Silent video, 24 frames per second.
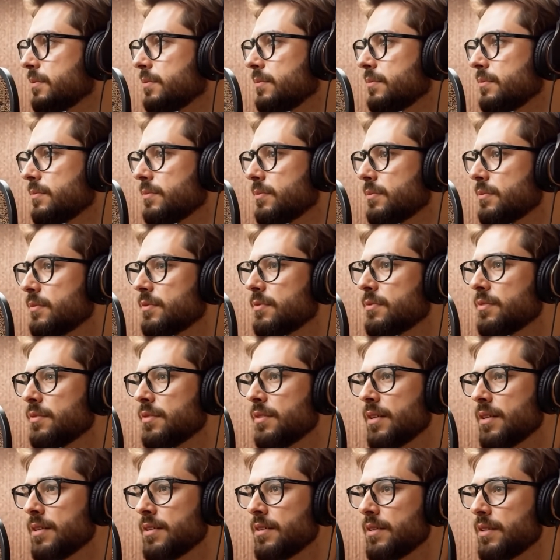But it doesn't
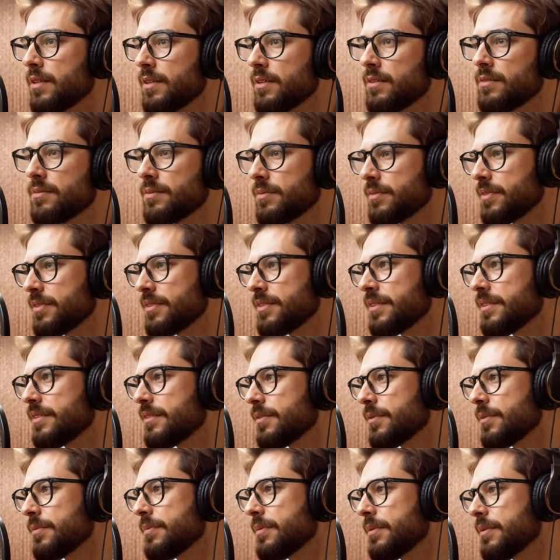stop there. If
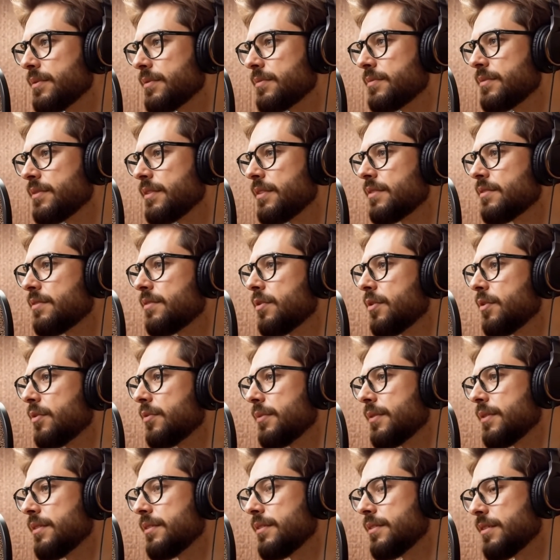you're a content creator
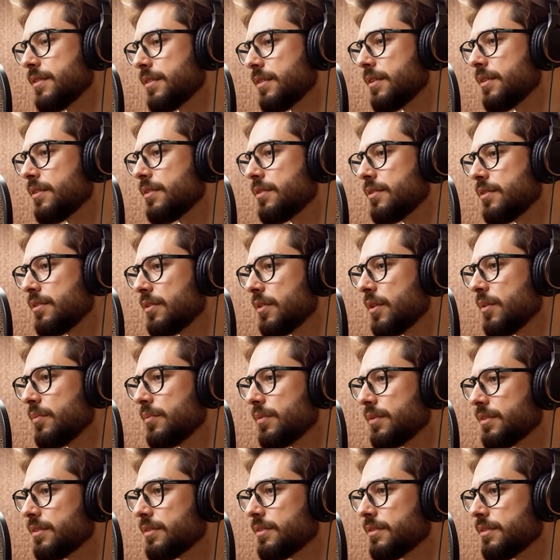working on radio
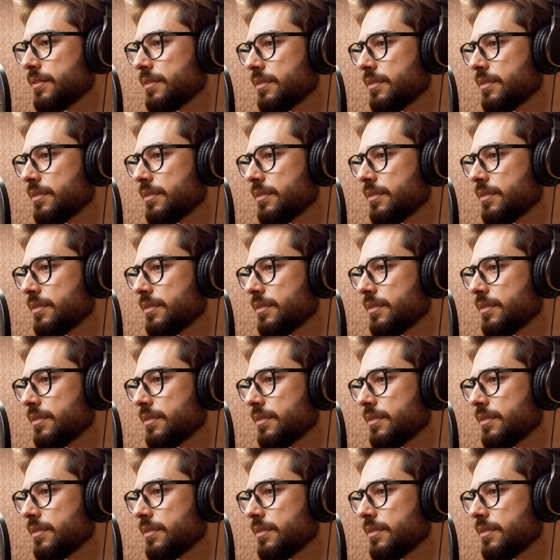commercials,